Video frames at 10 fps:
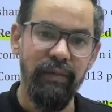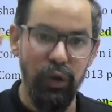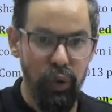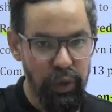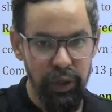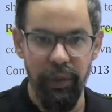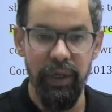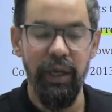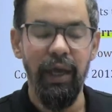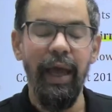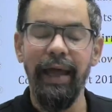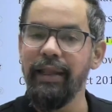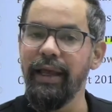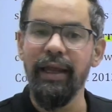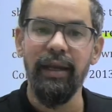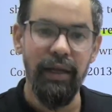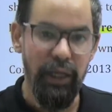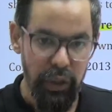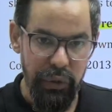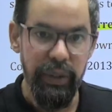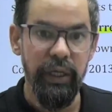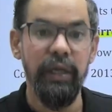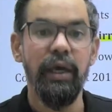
equity, and they can liquidate.